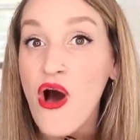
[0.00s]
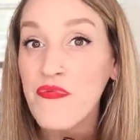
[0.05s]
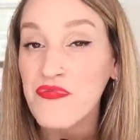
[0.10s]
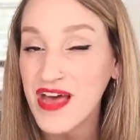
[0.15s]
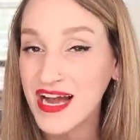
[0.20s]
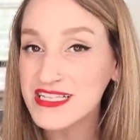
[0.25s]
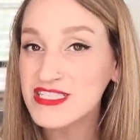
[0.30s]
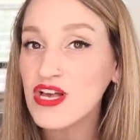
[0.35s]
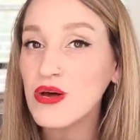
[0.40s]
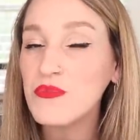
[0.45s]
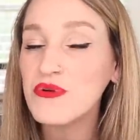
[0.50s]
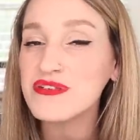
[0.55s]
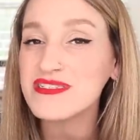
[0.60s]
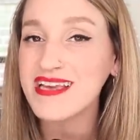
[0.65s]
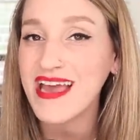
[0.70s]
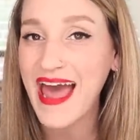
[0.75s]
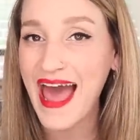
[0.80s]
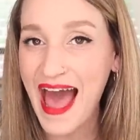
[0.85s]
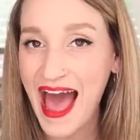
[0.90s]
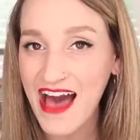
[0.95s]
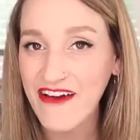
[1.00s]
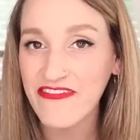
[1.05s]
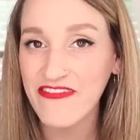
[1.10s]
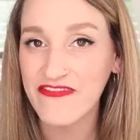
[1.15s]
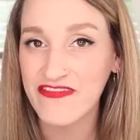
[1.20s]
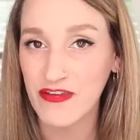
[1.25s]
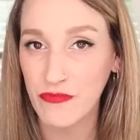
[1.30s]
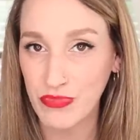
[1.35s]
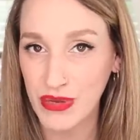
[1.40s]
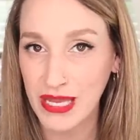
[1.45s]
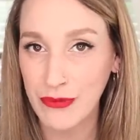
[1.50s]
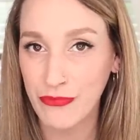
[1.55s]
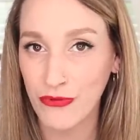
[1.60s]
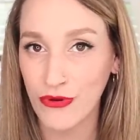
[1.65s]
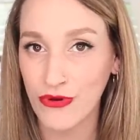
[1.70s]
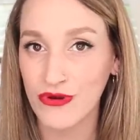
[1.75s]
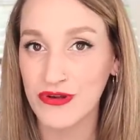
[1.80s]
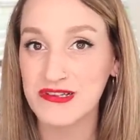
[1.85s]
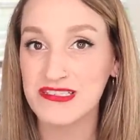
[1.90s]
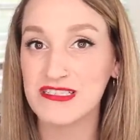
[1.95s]
That's almost half of the
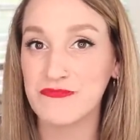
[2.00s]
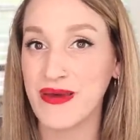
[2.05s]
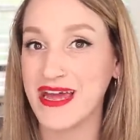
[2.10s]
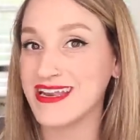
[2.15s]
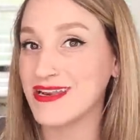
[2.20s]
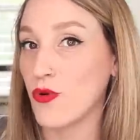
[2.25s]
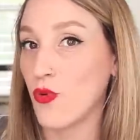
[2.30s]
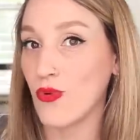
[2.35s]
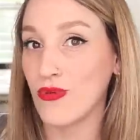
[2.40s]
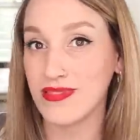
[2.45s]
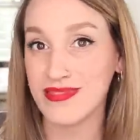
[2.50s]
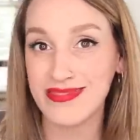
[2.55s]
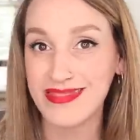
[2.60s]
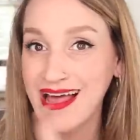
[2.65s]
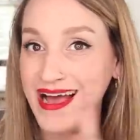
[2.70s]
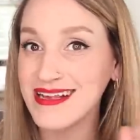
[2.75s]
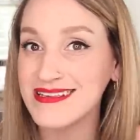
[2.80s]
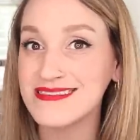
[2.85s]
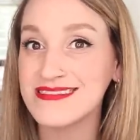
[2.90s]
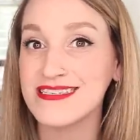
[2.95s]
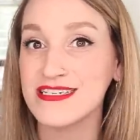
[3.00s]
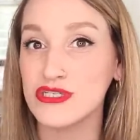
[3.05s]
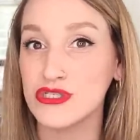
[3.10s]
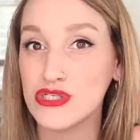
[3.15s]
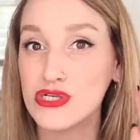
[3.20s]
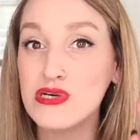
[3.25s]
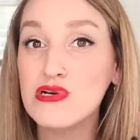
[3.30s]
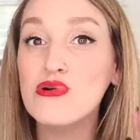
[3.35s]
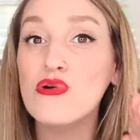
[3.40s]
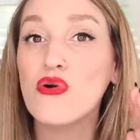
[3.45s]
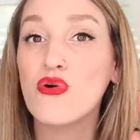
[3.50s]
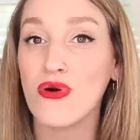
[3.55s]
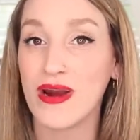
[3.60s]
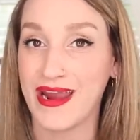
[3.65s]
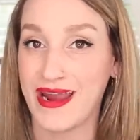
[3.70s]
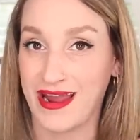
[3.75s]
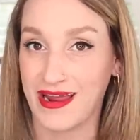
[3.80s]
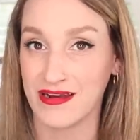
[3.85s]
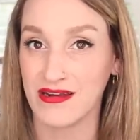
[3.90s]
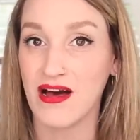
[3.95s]
people spent less than two
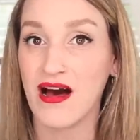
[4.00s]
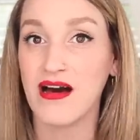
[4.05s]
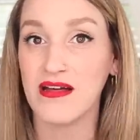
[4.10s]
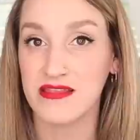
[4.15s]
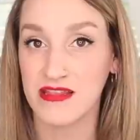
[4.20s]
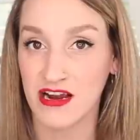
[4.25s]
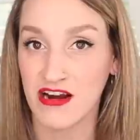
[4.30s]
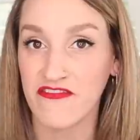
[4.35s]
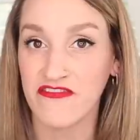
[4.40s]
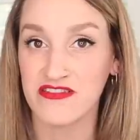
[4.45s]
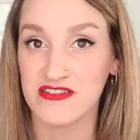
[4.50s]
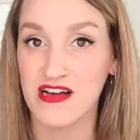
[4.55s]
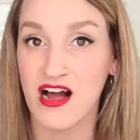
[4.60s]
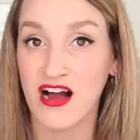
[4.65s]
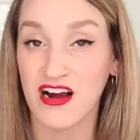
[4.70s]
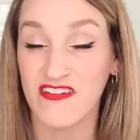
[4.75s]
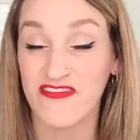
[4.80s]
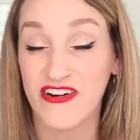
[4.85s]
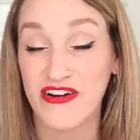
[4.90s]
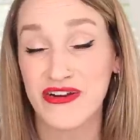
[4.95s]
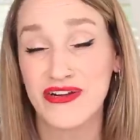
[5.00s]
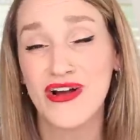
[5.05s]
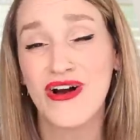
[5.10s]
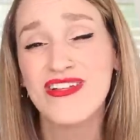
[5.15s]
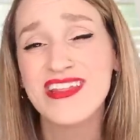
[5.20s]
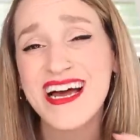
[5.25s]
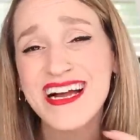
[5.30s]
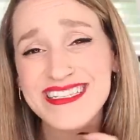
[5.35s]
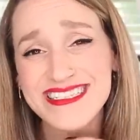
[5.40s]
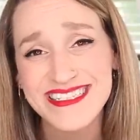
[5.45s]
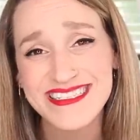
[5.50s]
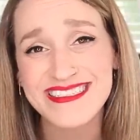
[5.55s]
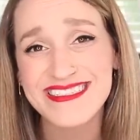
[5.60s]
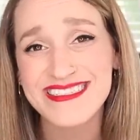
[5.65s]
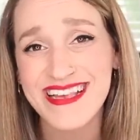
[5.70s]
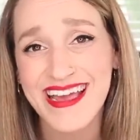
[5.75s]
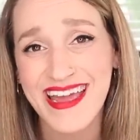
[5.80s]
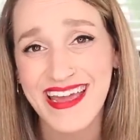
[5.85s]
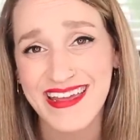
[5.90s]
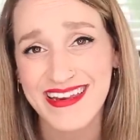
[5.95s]
grand on their photographer. Y'all, that's
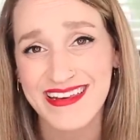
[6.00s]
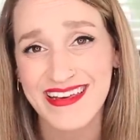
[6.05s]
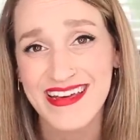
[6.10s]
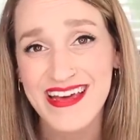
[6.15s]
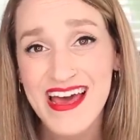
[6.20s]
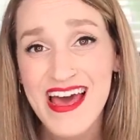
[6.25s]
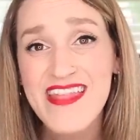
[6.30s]
insane.